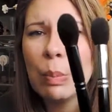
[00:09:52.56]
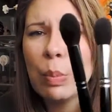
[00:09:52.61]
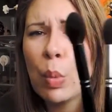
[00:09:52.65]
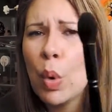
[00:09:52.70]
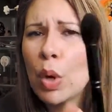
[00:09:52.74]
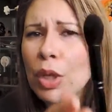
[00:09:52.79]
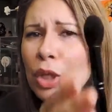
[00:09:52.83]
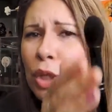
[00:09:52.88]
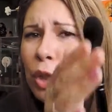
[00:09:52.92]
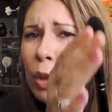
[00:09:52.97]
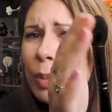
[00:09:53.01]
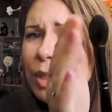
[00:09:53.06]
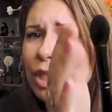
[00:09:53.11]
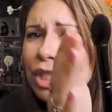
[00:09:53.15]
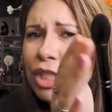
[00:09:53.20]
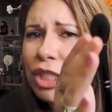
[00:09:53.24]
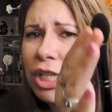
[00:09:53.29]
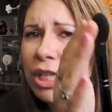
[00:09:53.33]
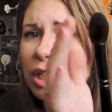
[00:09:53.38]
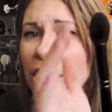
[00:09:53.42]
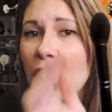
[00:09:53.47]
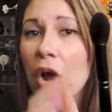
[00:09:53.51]
more, a little bit
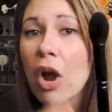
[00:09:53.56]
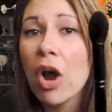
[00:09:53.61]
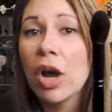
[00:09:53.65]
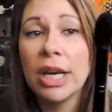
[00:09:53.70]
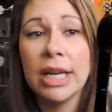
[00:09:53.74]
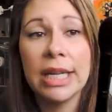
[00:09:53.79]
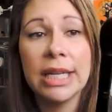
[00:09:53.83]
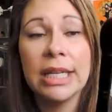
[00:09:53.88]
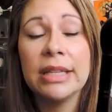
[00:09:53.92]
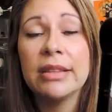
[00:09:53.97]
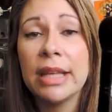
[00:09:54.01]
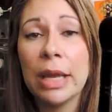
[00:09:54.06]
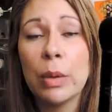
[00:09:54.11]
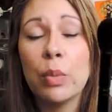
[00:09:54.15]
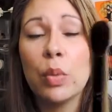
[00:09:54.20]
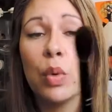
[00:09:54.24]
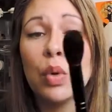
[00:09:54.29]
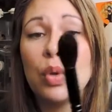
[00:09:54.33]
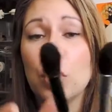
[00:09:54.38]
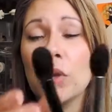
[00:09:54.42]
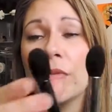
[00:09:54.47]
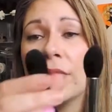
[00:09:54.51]
gentler on it, they
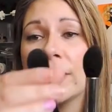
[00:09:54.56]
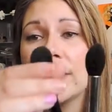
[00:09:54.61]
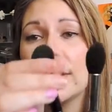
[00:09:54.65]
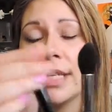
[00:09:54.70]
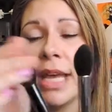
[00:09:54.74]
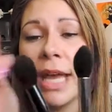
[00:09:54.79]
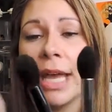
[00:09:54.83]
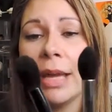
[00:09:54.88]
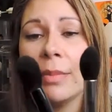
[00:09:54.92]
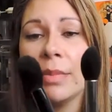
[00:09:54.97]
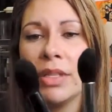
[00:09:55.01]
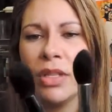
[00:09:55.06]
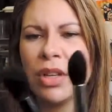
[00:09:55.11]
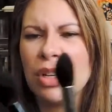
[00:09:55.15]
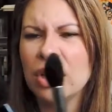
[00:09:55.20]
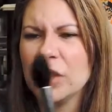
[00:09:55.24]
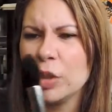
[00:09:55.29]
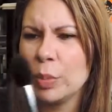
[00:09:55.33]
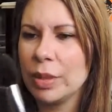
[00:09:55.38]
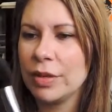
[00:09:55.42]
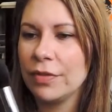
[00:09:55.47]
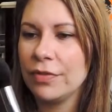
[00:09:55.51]
will look the same. It's
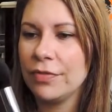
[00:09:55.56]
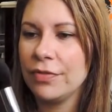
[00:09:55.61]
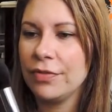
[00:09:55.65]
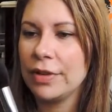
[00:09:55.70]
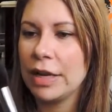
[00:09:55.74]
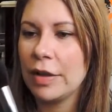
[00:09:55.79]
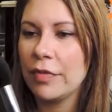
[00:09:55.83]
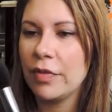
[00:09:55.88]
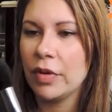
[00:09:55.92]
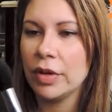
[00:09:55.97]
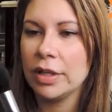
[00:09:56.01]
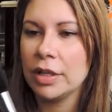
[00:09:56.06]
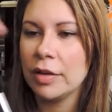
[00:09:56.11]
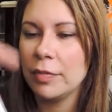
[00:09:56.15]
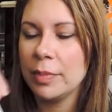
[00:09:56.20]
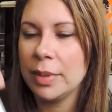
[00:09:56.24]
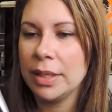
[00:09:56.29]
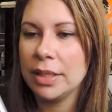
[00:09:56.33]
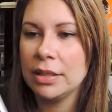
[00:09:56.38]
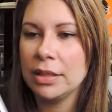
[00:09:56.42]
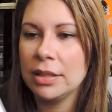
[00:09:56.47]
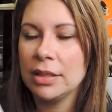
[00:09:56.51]
got a little bit of fluff on
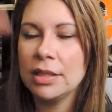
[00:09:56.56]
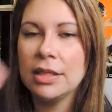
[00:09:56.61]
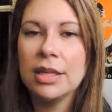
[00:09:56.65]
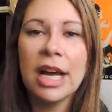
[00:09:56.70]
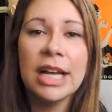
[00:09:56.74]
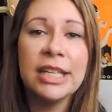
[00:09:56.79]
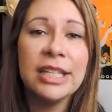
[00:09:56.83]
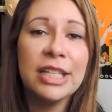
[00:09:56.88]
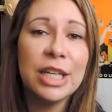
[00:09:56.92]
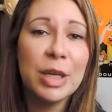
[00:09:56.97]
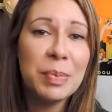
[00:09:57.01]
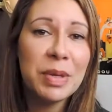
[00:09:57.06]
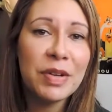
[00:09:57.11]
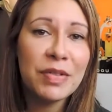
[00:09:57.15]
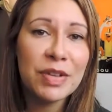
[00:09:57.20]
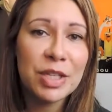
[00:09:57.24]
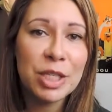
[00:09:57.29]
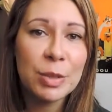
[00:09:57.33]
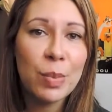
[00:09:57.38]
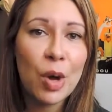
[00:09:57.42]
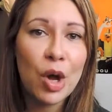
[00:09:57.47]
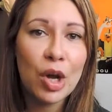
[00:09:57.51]
it. I did a bit
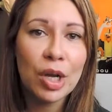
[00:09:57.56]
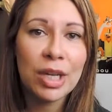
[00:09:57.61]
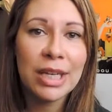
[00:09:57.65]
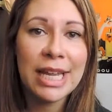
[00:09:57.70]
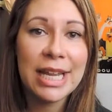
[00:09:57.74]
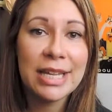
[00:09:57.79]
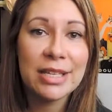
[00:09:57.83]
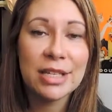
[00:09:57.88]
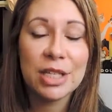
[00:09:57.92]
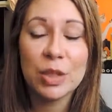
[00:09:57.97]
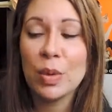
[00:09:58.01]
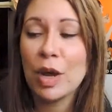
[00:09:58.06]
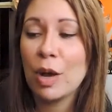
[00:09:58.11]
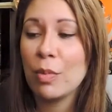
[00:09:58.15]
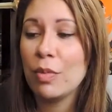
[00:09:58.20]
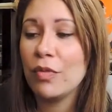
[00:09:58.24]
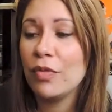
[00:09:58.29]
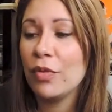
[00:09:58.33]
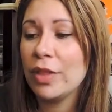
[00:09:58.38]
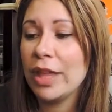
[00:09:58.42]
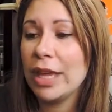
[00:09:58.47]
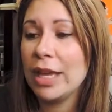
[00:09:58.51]
of a spot cleanse as well
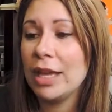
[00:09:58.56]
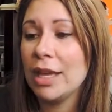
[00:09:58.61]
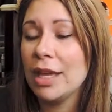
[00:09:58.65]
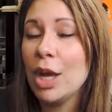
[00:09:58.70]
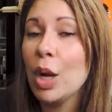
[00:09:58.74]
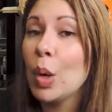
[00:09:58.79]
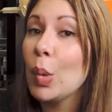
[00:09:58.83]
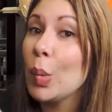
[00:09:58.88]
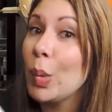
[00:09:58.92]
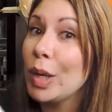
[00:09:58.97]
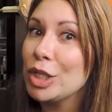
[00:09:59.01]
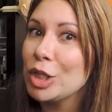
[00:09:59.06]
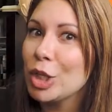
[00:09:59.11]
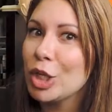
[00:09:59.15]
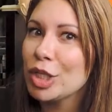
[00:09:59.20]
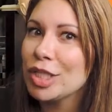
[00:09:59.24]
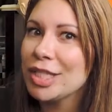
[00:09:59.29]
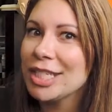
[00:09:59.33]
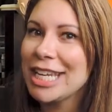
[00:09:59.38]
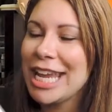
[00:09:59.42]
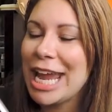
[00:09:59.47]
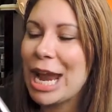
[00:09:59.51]
before they went
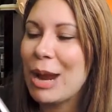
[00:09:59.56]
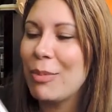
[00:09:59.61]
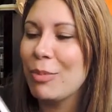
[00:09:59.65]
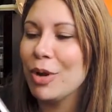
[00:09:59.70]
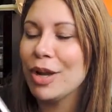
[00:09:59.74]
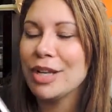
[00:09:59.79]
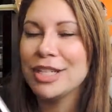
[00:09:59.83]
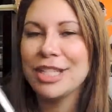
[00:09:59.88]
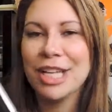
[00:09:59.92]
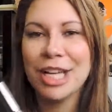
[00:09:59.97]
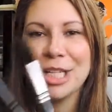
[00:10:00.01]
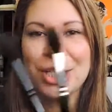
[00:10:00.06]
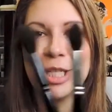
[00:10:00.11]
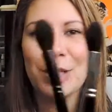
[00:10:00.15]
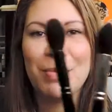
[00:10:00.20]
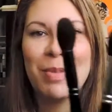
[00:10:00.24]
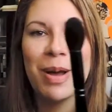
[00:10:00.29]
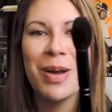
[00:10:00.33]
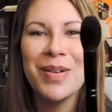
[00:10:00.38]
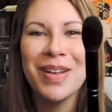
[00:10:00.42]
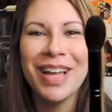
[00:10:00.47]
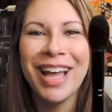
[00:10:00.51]
onto camera. I touched
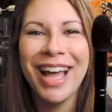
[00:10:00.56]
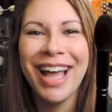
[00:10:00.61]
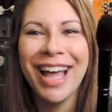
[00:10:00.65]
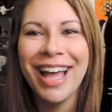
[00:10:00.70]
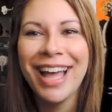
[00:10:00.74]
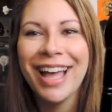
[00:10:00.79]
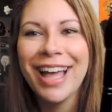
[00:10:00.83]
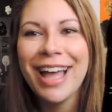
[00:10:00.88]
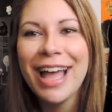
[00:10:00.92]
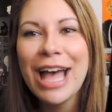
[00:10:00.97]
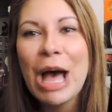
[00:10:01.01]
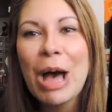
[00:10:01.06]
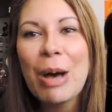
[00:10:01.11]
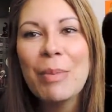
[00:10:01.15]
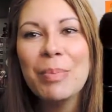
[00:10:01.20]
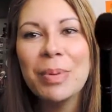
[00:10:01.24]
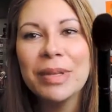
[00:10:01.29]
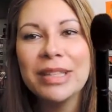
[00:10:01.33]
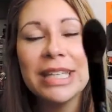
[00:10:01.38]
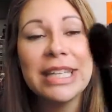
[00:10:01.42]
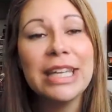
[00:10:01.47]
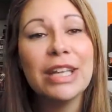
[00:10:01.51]
them.
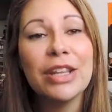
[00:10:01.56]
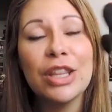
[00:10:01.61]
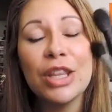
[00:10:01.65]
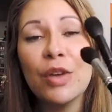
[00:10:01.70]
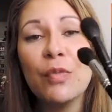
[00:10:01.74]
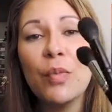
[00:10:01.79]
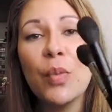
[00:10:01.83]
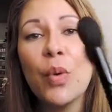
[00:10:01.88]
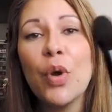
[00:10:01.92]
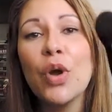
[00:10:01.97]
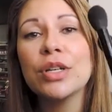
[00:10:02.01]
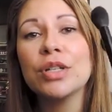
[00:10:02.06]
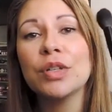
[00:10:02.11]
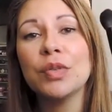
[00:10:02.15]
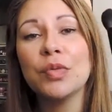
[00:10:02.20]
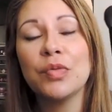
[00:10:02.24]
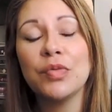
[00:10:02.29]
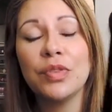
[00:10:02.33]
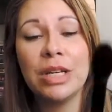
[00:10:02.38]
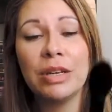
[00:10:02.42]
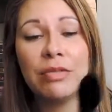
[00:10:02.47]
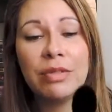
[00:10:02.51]
But yeah, they worked
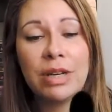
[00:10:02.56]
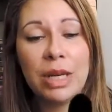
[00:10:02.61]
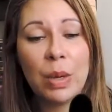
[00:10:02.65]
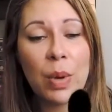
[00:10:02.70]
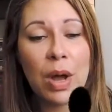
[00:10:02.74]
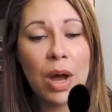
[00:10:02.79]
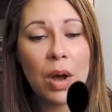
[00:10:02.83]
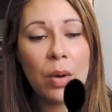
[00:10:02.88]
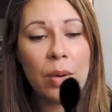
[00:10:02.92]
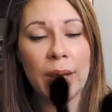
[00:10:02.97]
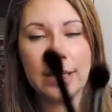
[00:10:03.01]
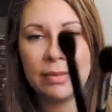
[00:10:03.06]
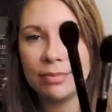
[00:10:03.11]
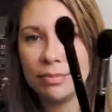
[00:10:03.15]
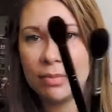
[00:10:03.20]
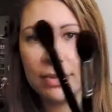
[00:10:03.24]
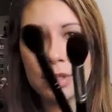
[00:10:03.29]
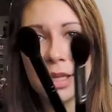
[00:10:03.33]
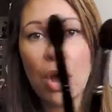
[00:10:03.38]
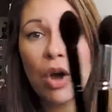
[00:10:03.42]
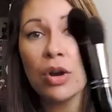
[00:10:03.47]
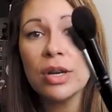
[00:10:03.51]
really, really well. And
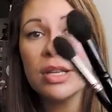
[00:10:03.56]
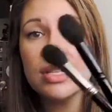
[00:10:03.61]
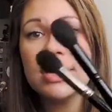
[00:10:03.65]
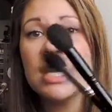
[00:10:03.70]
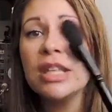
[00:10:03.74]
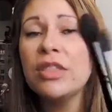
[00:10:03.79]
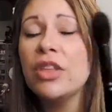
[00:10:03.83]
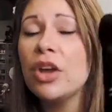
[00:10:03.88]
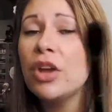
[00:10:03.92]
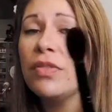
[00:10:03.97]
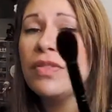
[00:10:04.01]
honestly